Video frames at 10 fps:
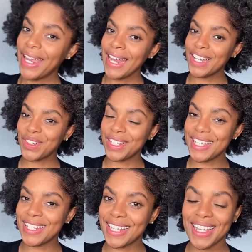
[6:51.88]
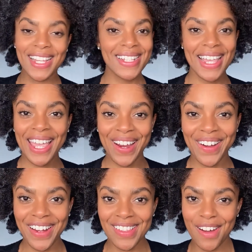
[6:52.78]
Naturalistas, here
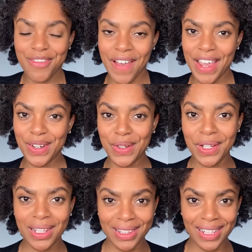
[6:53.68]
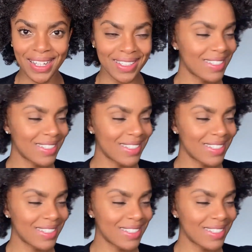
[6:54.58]
is our final look.